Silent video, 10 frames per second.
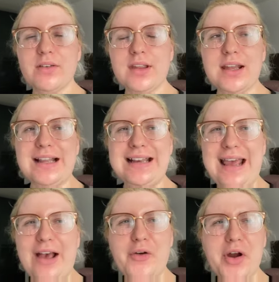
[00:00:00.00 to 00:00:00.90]
for like an
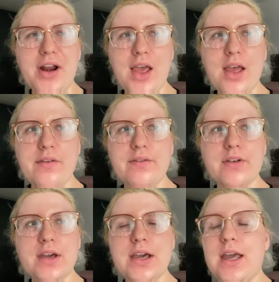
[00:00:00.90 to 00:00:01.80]
hour and a half,
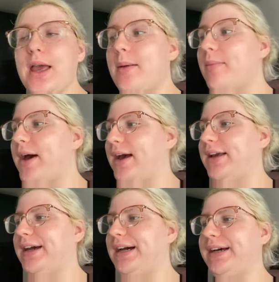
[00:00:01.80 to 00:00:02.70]
but I
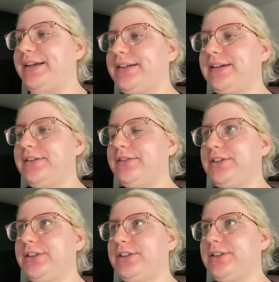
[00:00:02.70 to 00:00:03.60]
got
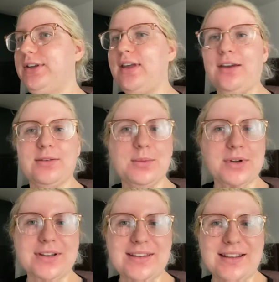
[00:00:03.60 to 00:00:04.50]
over 2,000
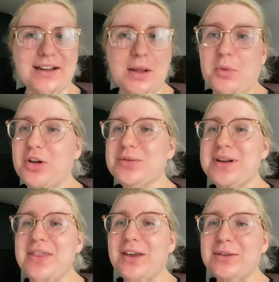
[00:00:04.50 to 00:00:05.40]
words done. I broke
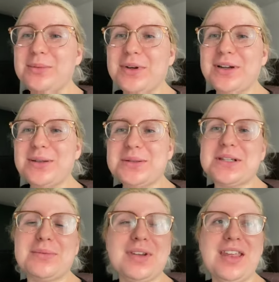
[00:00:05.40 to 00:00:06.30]
20,000 words, which
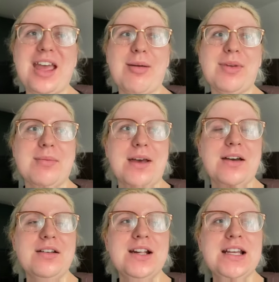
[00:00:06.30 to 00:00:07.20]
I'm really happy
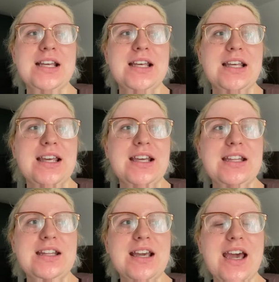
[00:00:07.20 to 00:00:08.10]
about,
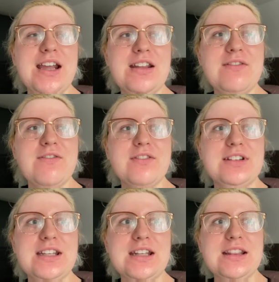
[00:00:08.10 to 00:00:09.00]
and I kind of
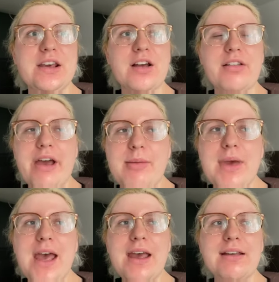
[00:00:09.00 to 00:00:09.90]
did the
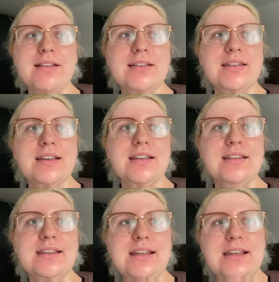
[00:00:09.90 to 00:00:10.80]
climax
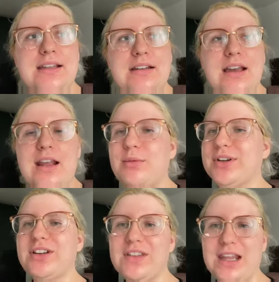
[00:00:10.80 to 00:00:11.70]
scene. I kind of
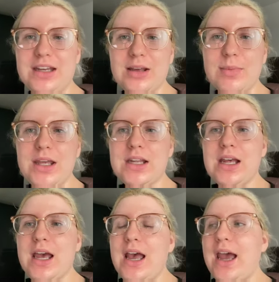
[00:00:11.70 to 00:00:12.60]
worked on the ending a bit.
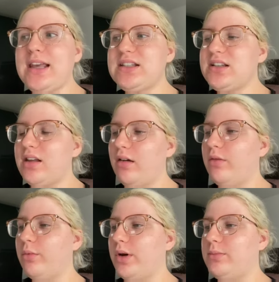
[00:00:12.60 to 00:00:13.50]
I still
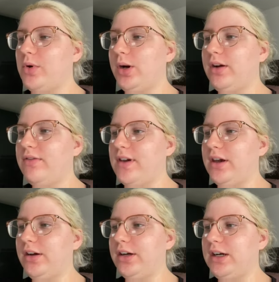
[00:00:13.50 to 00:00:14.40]
have one more
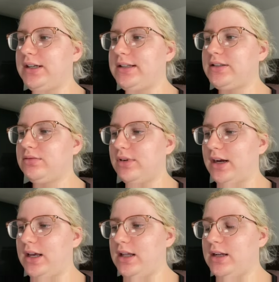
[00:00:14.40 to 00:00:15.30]
affair I need to
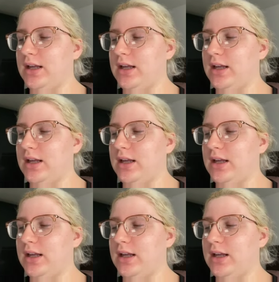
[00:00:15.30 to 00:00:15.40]
write,